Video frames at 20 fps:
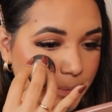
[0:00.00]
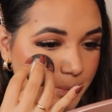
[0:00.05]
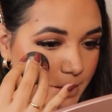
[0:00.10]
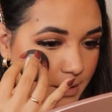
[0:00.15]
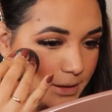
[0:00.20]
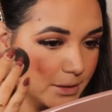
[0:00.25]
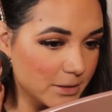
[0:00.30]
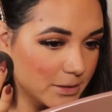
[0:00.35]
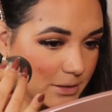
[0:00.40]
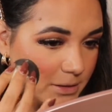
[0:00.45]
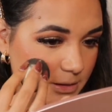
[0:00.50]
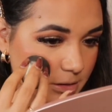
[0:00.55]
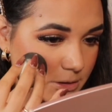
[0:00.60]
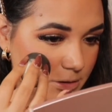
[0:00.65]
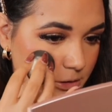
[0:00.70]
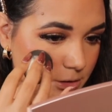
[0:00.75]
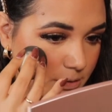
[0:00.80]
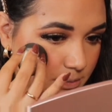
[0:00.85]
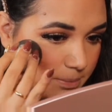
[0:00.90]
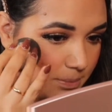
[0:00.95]
blender
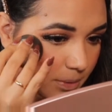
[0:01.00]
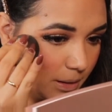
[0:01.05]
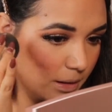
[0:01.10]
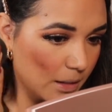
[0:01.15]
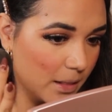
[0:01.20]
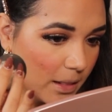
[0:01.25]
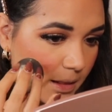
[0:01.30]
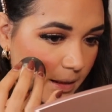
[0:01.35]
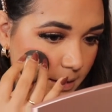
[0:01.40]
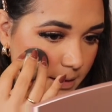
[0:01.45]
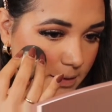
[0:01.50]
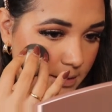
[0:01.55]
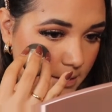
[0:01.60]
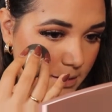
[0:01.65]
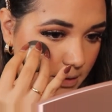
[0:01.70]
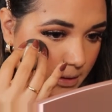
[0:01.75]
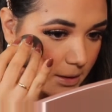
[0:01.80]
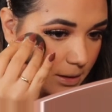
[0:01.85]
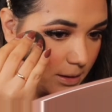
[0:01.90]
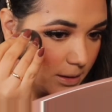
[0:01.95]
to blend
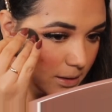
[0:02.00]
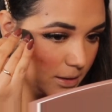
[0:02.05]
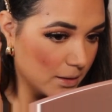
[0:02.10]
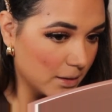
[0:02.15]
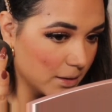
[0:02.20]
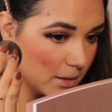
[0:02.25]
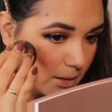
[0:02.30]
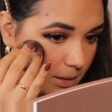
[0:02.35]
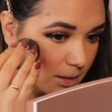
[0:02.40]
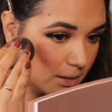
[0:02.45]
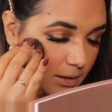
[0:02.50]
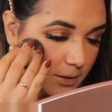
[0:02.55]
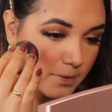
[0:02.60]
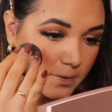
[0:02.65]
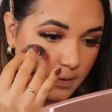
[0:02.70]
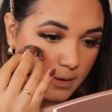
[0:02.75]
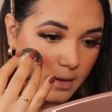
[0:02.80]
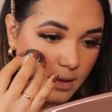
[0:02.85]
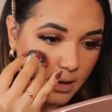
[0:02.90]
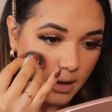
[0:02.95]

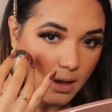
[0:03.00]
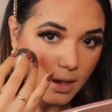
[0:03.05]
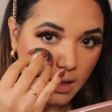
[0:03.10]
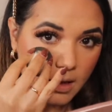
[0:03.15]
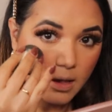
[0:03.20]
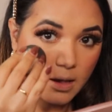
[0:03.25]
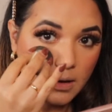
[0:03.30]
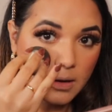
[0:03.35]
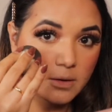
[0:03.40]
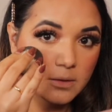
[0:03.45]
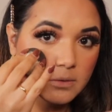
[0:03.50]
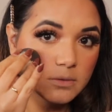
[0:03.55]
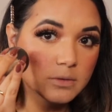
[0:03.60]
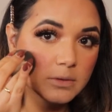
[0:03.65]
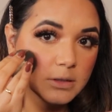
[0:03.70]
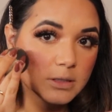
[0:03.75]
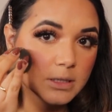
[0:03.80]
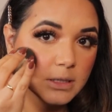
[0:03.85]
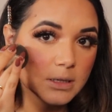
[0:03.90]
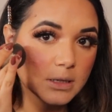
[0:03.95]
this out
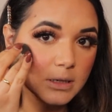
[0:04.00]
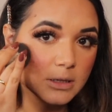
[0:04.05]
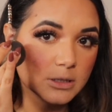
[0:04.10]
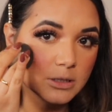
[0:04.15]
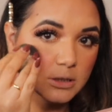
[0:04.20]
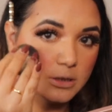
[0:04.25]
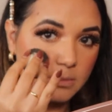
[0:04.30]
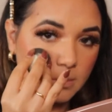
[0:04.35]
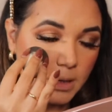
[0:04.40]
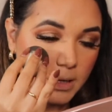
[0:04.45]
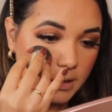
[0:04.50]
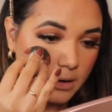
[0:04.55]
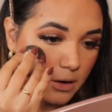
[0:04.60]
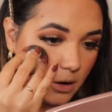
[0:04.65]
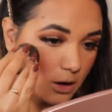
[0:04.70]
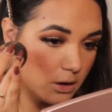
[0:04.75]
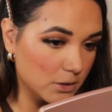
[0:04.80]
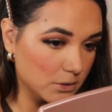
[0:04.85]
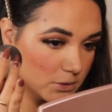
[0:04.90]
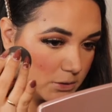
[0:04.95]
into my
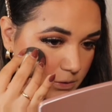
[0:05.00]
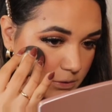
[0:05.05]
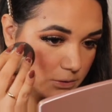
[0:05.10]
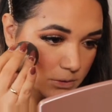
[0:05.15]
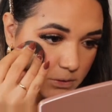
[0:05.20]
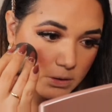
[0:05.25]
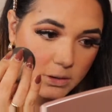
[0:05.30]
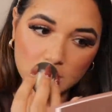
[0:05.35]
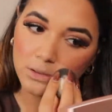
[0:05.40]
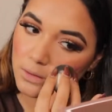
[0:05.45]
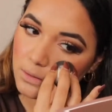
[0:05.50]
contour.